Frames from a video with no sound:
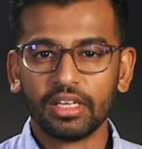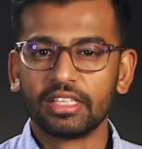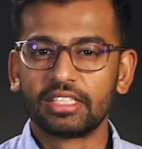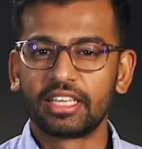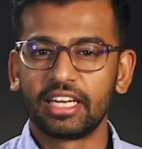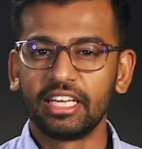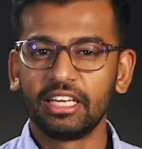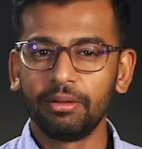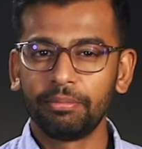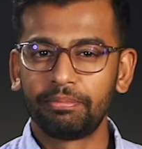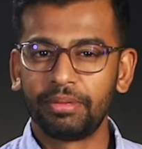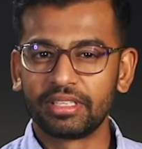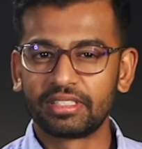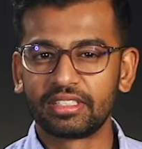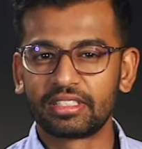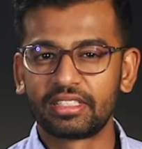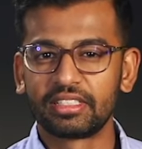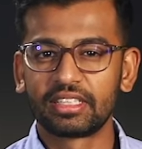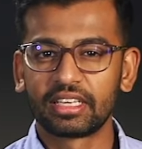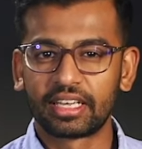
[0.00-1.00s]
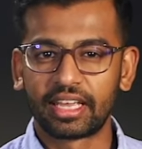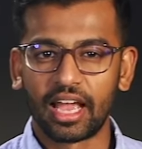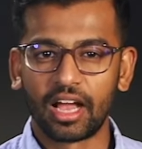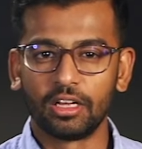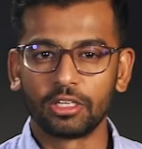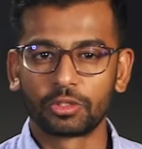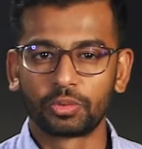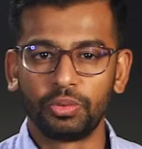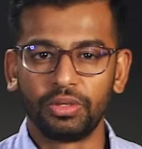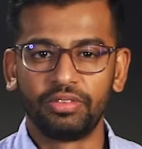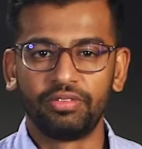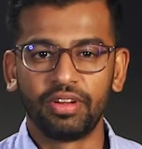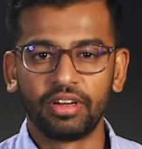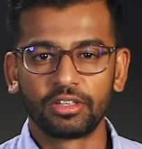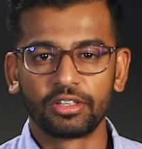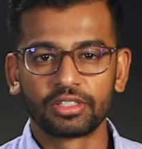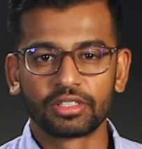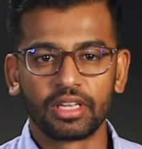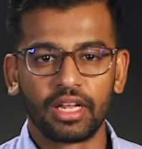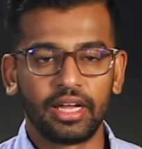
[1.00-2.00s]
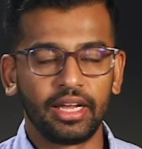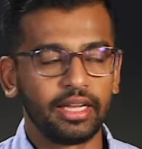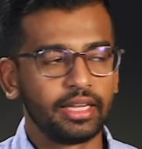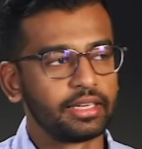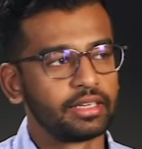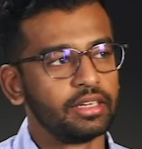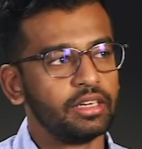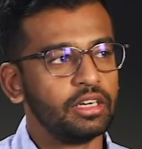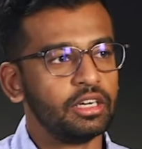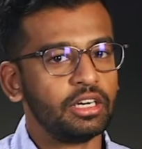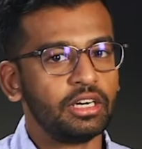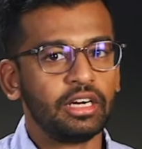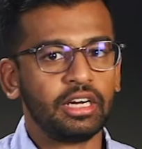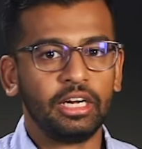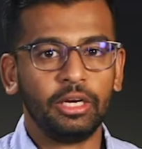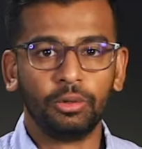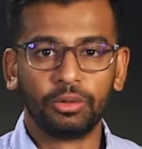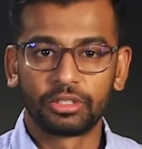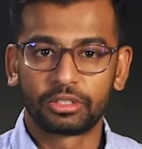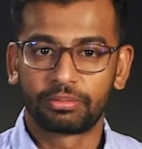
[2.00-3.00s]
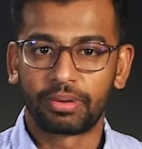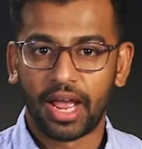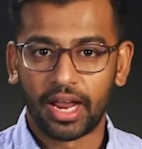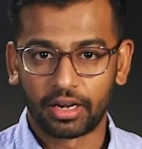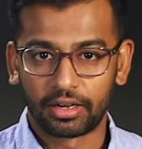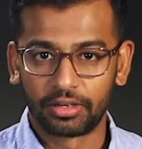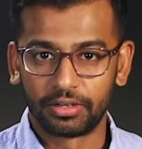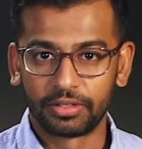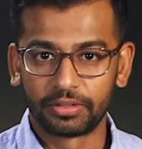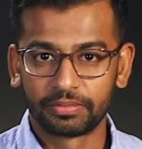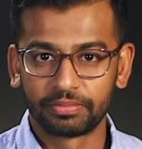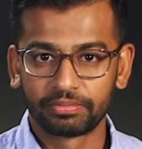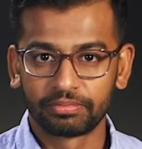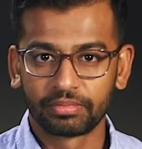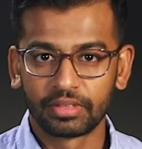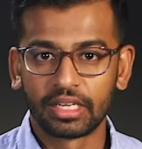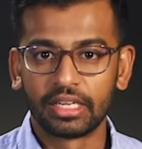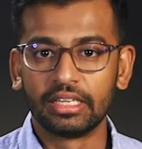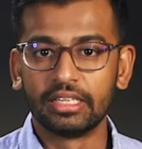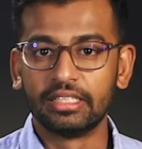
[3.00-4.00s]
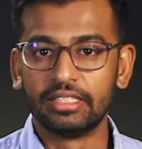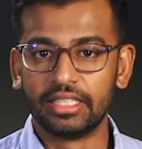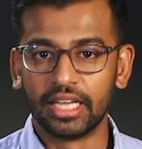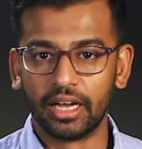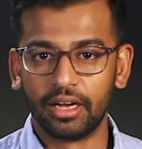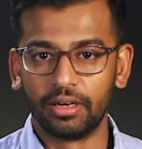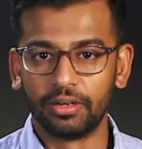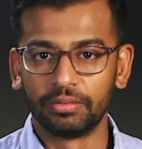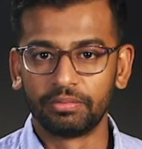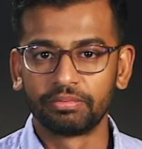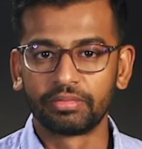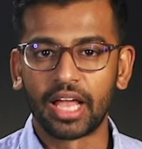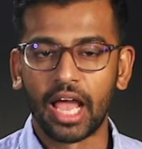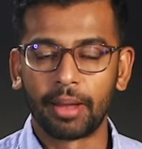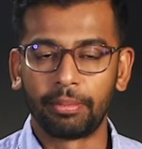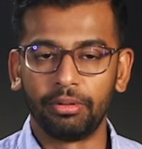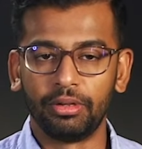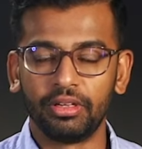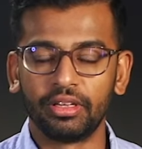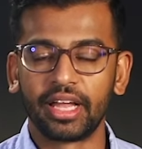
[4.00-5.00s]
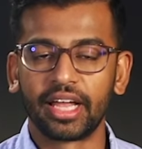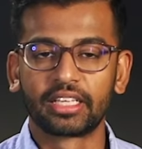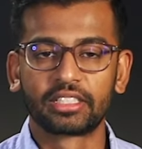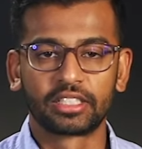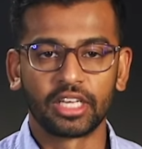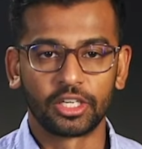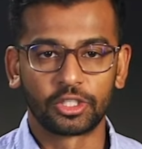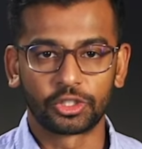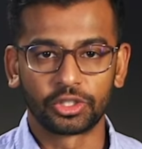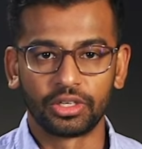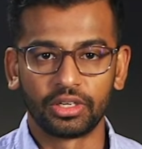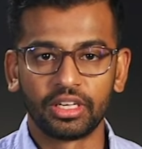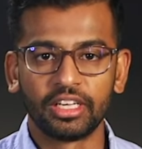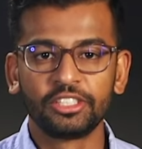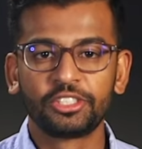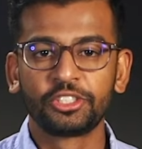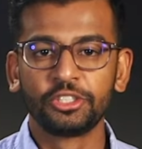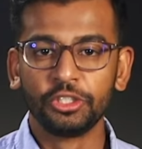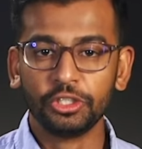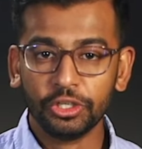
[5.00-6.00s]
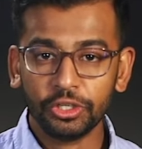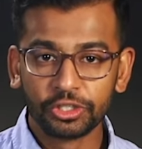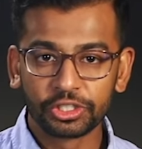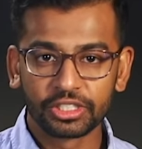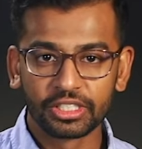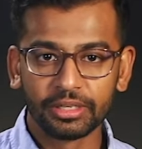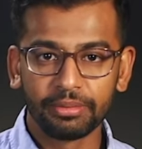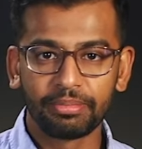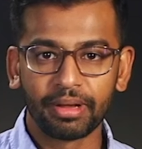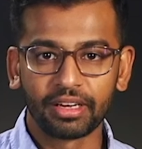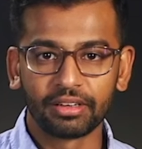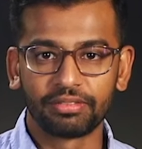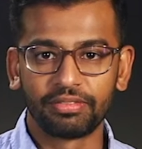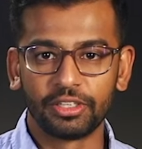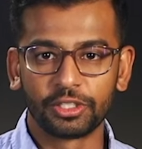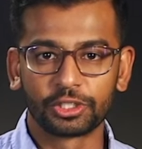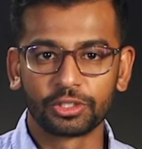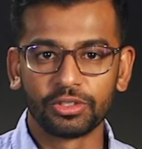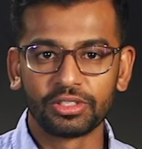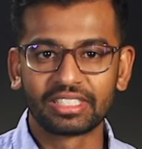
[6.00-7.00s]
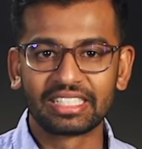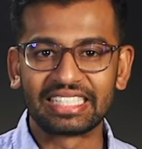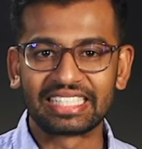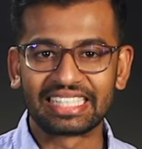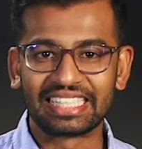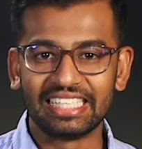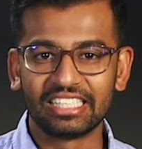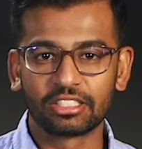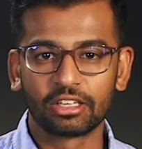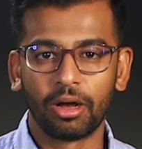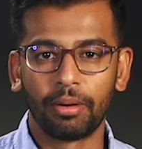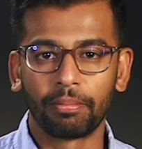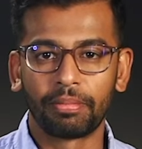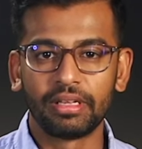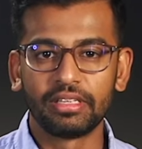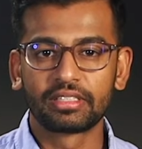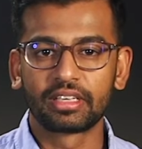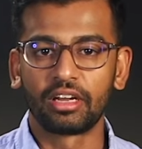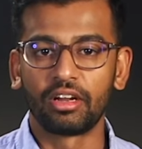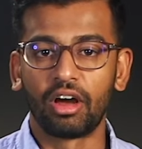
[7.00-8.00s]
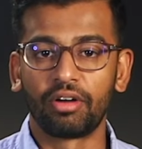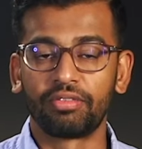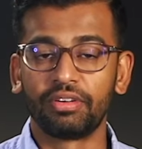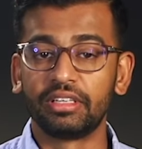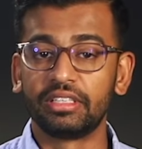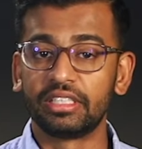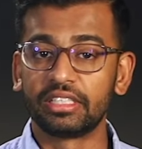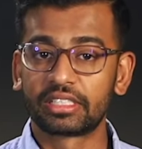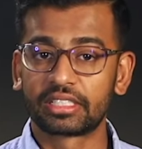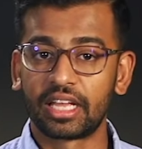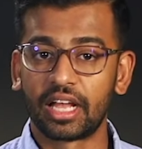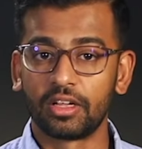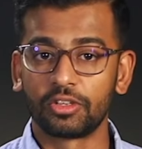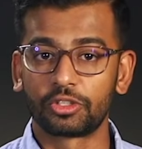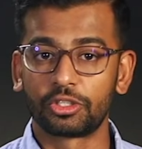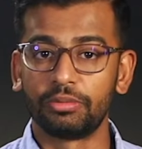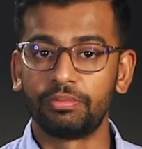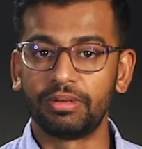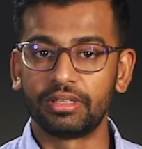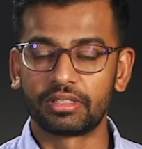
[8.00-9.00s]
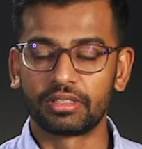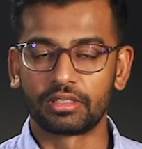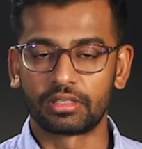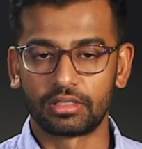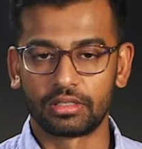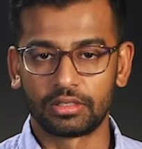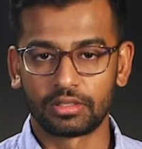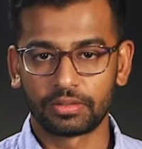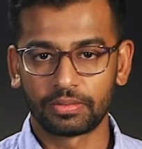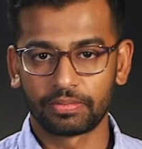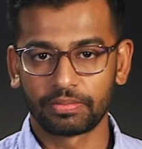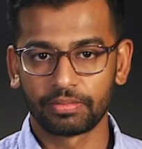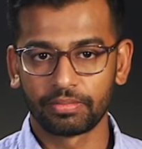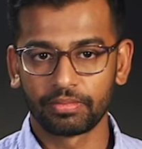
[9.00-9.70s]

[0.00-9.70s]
Setting up businesses' accounts with vendors like Hewlett-Packard, Dell, Apple, etc. is usually beneficial since these companies can offer discounts to businesses.